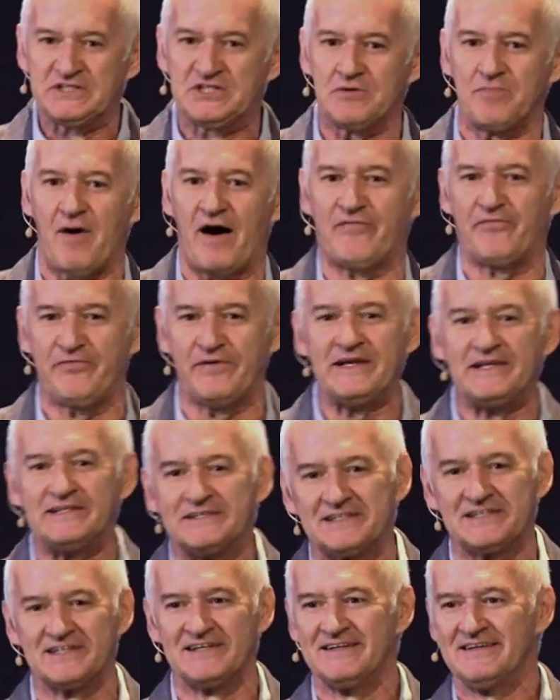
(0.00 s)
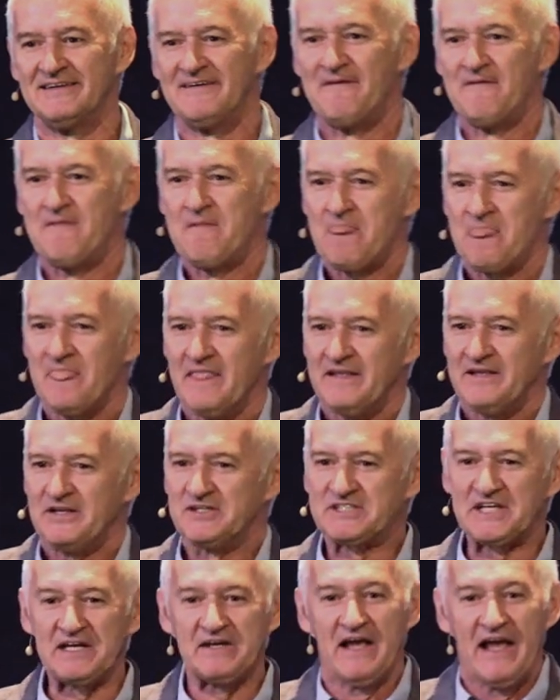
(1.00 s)
unto my feet. You
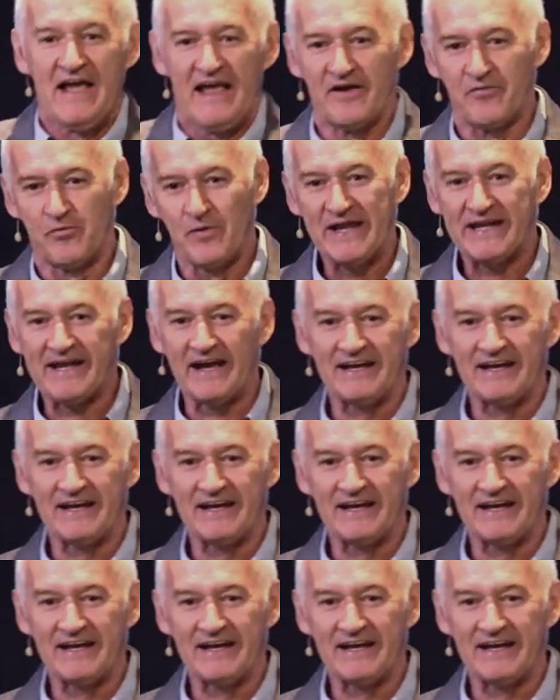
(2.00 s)
see, if we're